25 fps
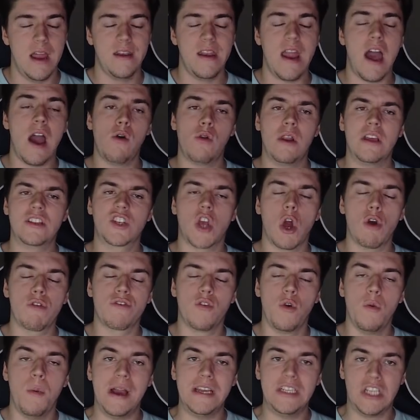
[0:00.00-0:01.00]
Now let's go
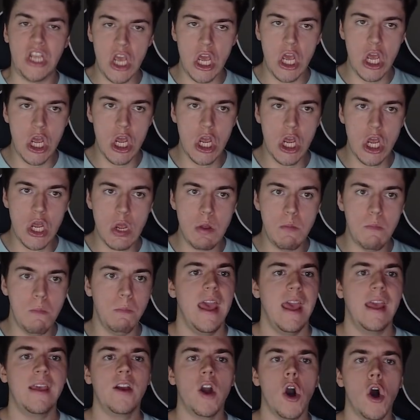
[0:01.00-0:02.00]
through my team.
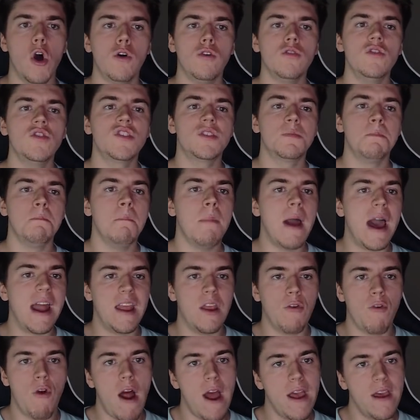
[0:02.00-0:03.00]
In goals,
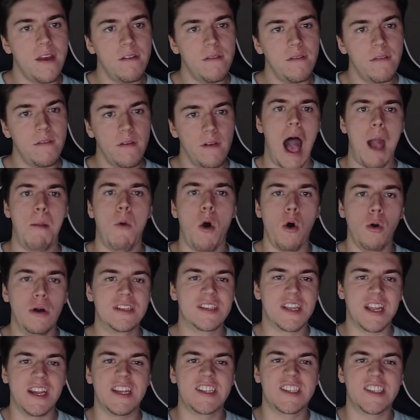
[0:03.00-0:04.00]
Matty Ryan. I'm
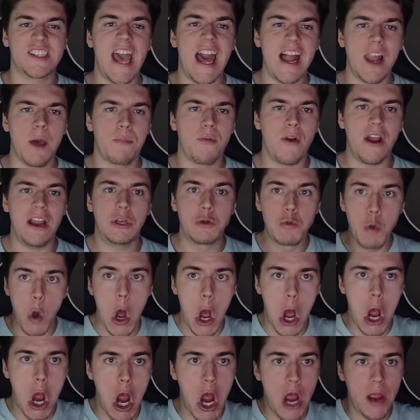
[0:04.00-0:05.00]
always going to celebrate
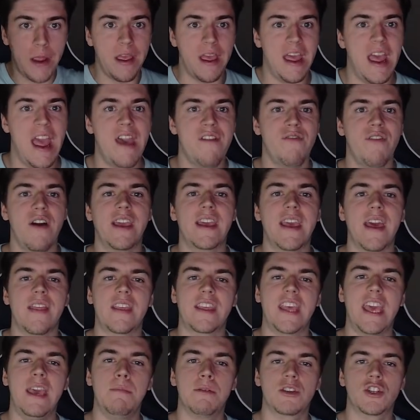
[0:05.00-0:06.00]
if I get
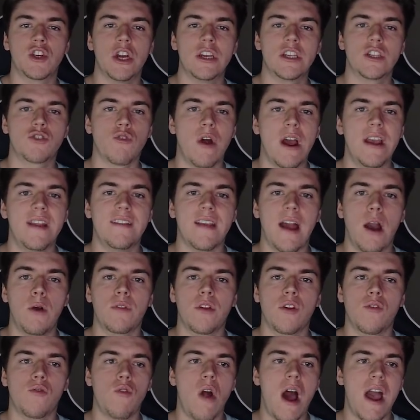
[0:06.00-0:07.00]
the keeper choice right
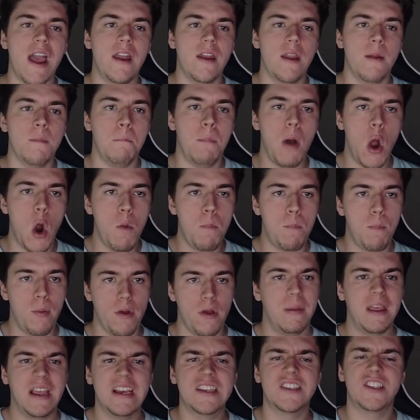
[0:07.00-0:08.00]
out of Ryan and Pope,
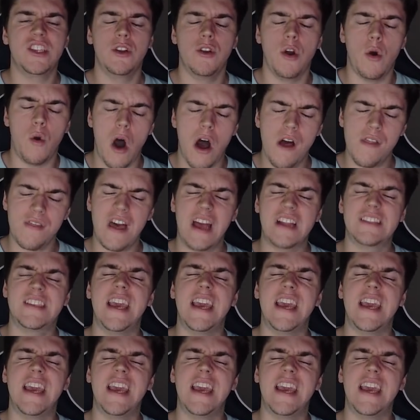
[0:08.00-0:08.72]
because you know what, that